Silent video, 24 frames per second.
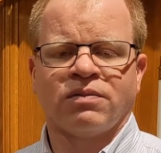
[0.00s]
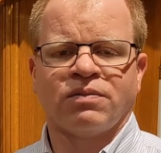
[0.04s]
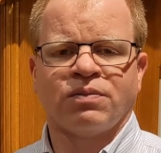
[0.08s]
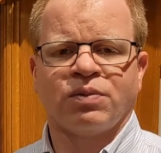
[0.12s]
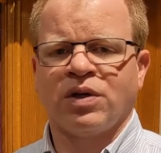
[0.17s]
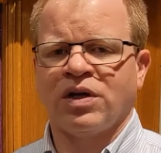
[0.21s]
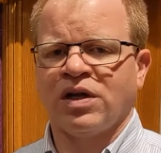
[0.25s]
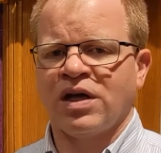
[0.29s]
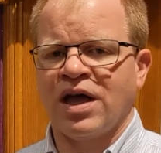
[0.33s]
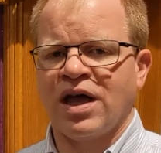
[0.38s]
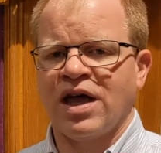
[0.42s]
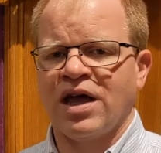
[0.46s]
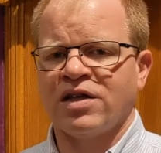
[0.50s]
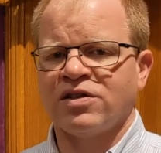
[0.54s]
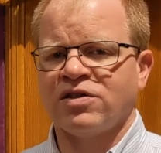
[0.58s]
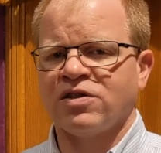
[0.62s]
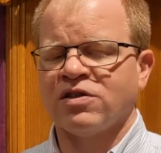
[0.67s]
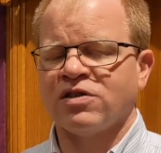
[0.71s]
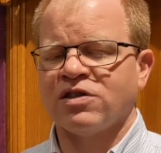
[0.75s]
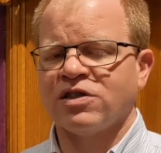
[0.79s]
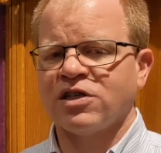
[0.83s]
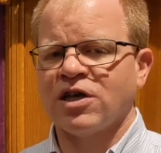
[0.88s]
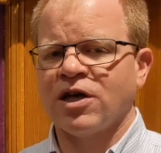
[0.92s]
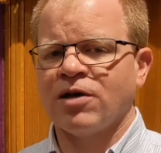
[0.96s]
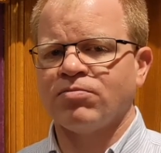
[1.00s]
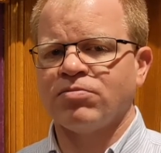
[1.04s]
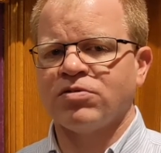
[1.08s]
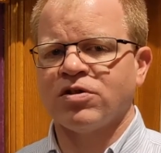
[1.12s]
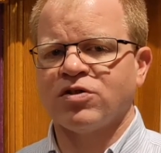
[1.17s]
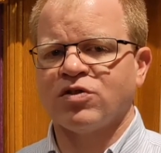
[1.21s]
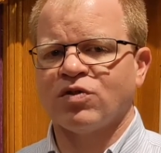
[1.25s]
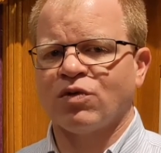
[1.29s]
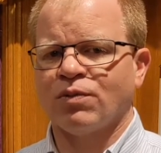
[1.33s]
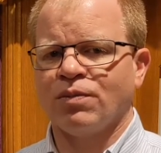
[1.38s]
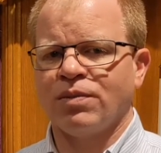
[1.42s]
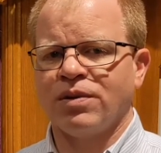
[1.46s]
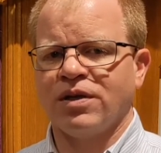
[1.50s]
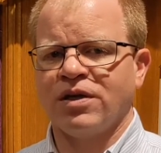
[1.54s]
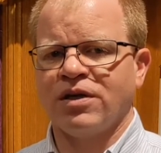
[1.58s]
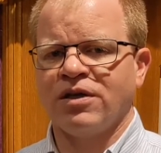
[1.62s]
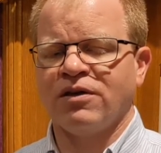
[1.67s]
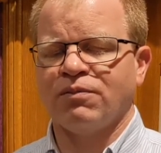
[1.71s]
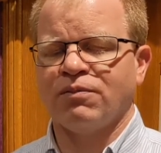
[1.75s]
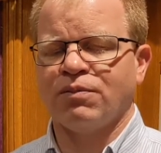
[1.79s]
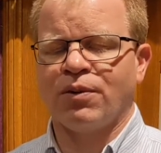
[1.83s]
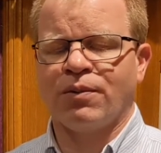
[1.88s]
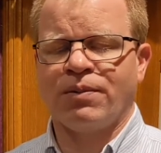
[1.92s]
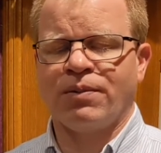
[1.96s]
But it hasn't stopped us from
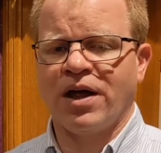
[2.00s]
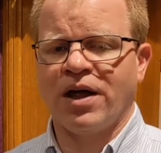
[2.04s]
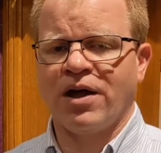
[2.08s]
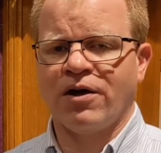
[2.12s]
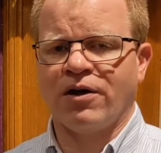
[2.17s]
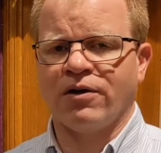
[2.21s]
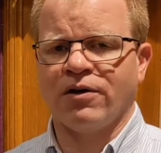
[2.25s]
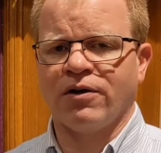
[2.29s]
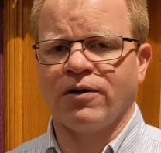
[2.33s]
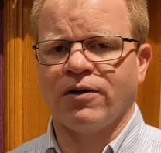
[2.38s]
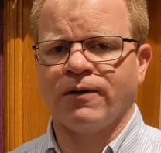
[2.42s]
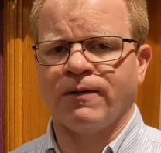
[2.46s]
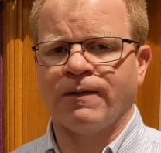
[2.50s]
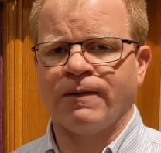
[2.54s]
being prepared.